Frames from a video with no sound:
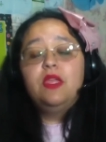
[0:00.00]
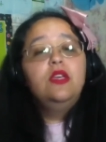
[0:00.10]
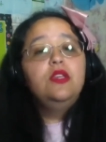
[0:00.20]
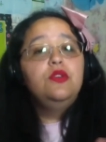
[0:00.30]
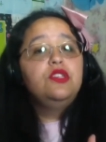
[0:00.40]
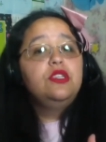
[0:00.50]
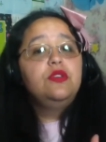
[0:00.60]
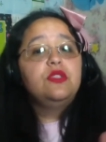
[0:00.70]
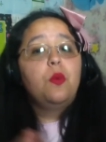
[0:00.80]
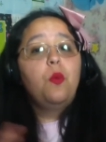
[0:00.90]
You should use
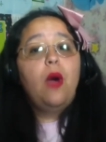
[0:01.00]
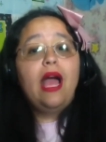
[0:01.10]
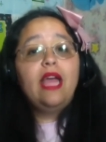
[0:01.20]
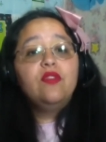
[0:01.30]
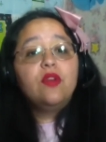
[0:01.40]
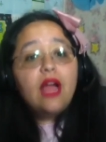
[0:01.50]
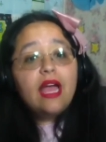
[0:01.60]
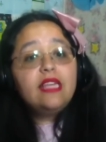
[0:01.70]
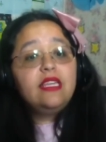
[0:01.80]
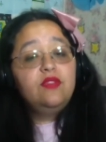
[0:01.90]
a wide
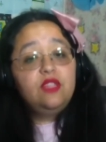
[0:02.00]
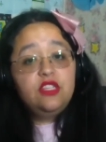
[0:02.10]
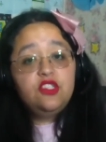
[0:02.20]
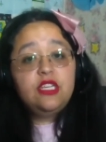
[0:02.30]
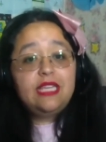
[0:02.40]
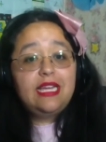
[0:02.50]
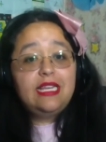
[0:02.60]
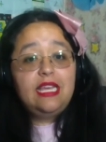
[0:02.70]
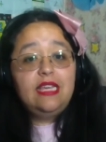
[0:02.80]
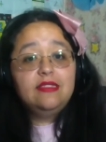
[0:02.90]
variety of teaching
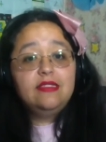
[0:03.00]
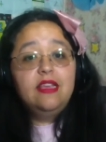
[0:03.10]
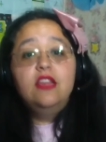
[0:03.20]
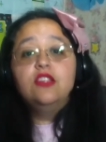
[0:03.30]
techniques